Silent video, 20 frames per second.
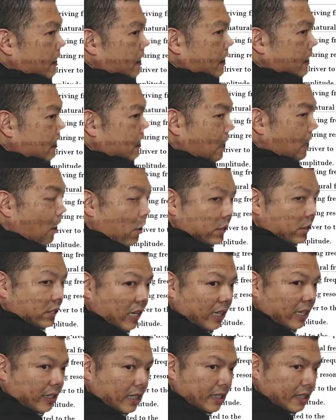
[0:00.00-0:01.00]
The
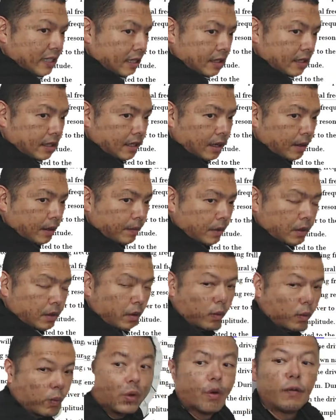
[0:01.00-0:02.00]
oscillating system
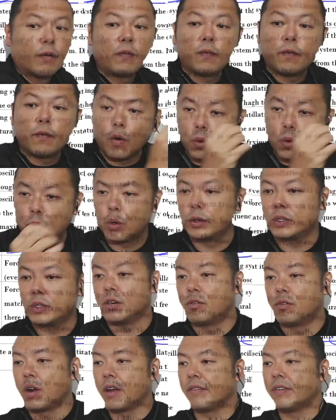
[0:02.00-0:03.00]
will follow the
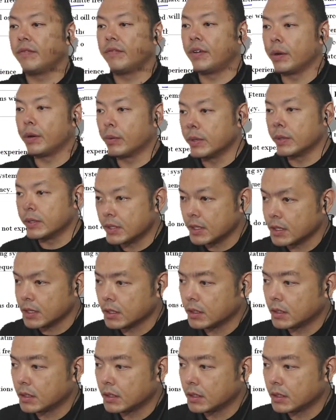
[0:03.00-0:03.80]
driving frequency.